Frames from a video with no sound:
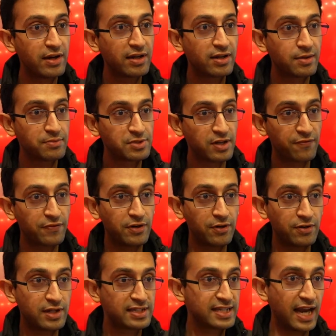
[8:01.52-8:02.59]
in terms of
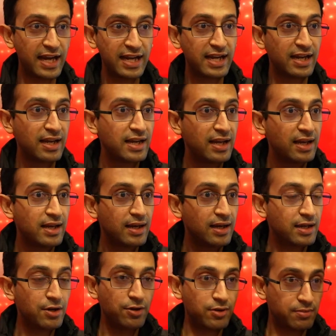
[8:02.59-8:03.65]
deciding,
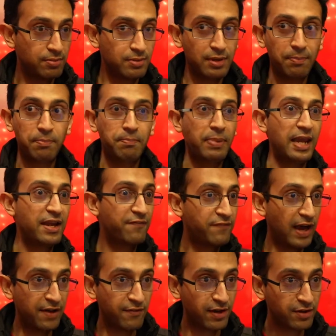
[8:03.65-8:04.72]
paying
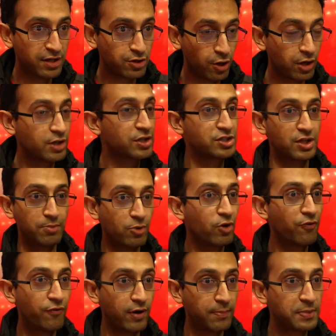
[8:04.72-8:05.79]
$500 or more
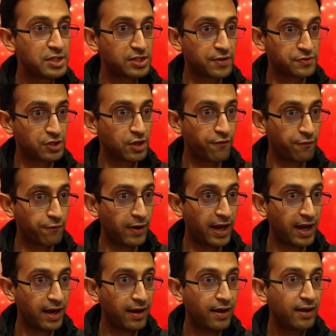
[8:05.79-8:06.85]
for a piece of
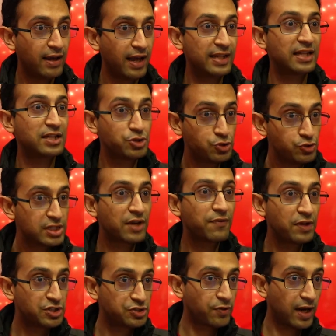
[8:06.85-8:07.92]
software and then choosing
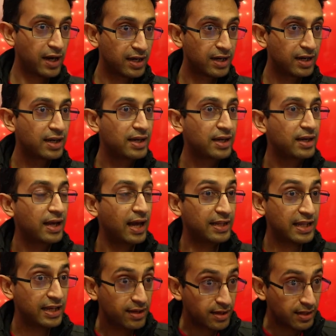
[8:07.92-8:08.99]
which one, and
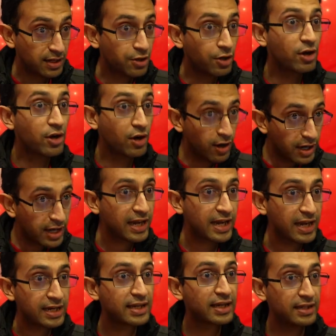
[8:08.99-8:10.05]
then learning
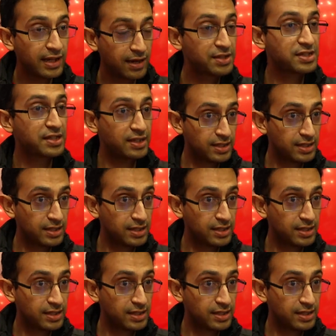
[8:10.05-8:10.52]
it. There is